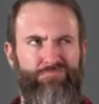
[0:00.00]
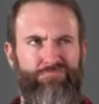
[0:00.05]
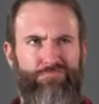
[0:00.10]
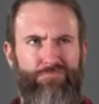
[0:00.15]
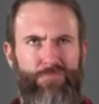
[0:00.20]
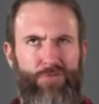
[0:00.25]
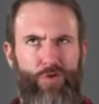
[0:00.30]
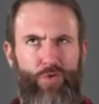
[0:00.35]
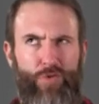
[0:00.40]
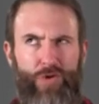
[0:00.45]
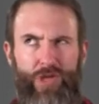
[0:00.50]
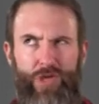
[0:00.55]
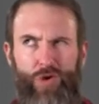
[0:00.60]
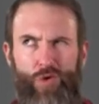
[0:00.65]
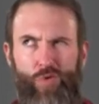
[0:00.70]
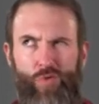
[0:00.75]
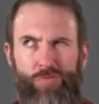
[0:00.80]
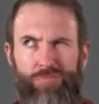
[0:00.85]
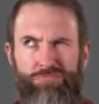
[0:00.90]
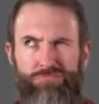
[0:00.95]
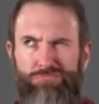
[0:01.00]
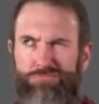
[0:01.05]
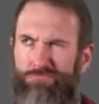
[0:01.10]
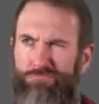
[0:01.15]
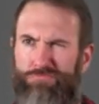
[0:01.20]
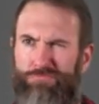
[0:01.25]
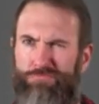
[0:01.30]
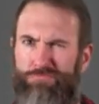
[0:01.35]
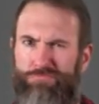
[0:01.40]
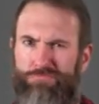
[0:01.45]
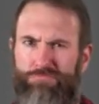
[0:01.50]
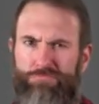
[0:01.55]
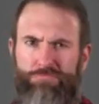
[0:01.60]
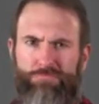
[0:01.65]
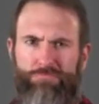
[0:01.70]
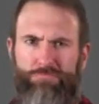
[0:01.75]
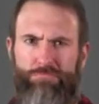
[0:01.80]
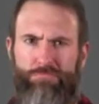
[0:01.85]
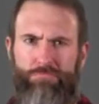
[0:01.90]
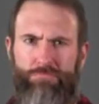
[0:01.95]
Who are you?
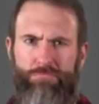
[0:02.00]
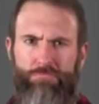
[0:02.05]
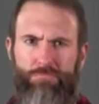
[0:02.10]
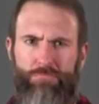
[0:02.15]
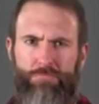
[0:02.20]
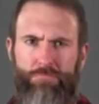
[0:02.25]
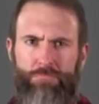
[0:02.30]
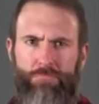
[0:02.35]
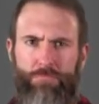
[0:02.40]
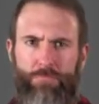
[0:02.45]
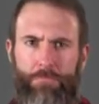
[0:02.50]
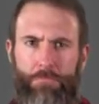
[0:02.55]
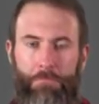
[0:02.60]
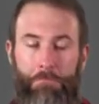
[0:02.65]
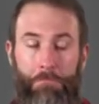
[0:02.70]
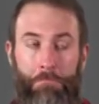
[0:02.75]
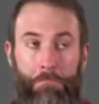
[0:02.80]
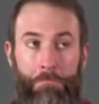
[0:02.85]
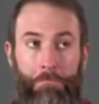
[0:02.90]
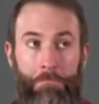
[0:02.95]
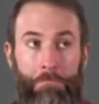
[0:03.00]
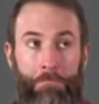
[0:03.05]
I'm your subconscious.